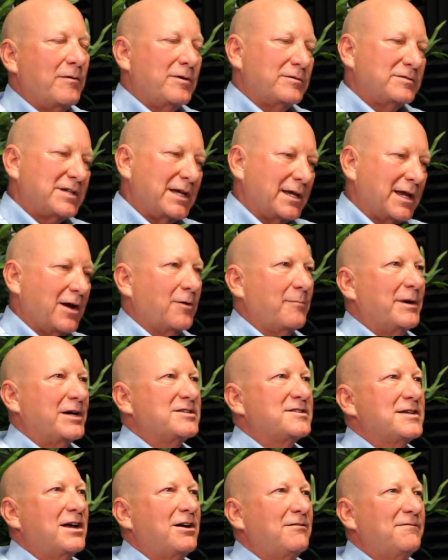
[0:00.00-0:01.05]
take care of
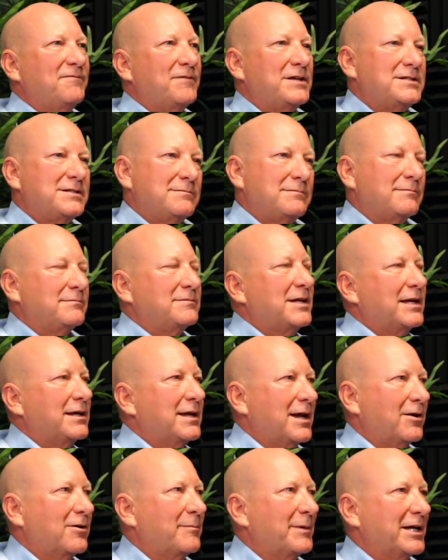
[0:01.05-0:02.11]
myself and taking
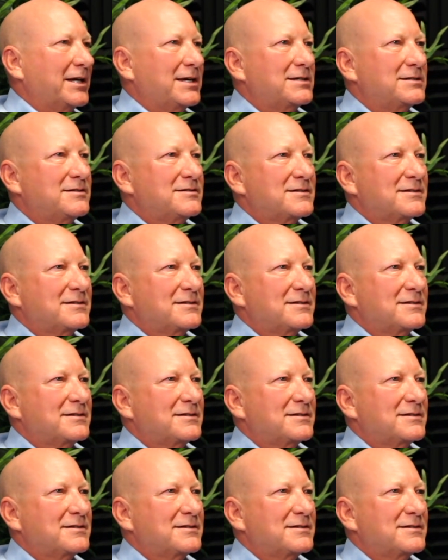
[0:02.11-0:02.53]
care of my kids.